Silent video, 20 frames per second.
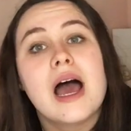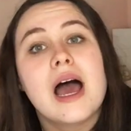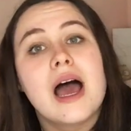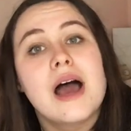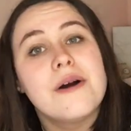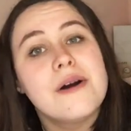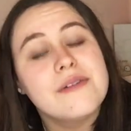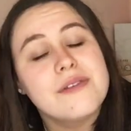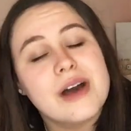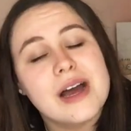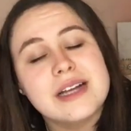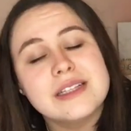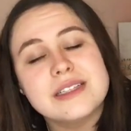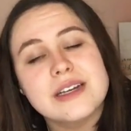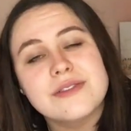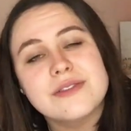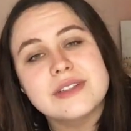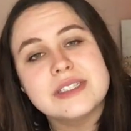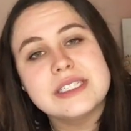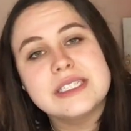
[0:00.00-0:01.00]
However, I
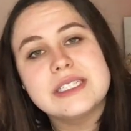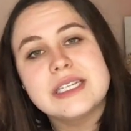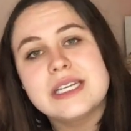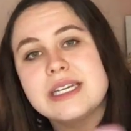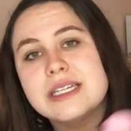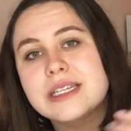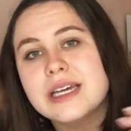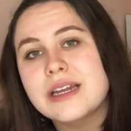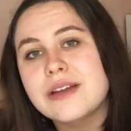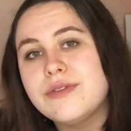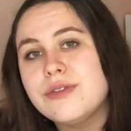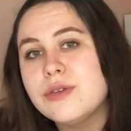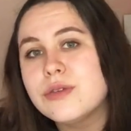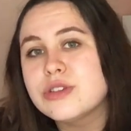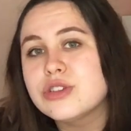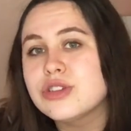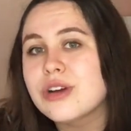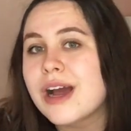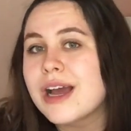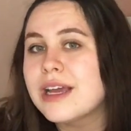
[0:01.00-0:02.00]
definitely think that if you are
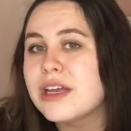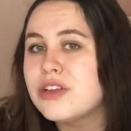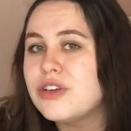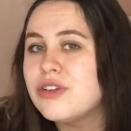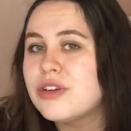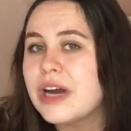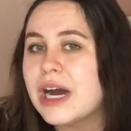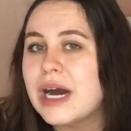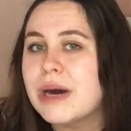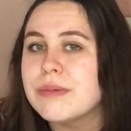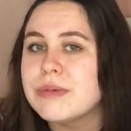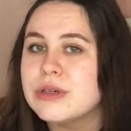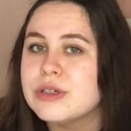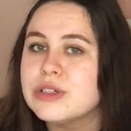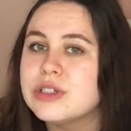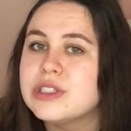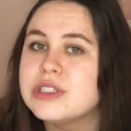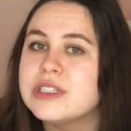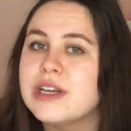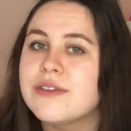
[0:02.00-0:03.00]
trying a new cup, you
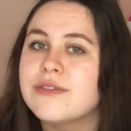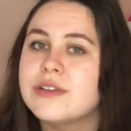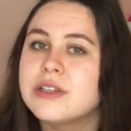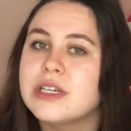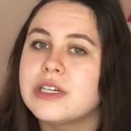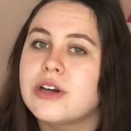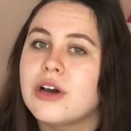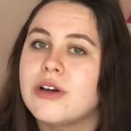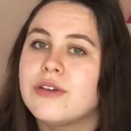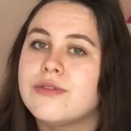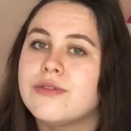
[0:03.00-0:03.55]
should definitely go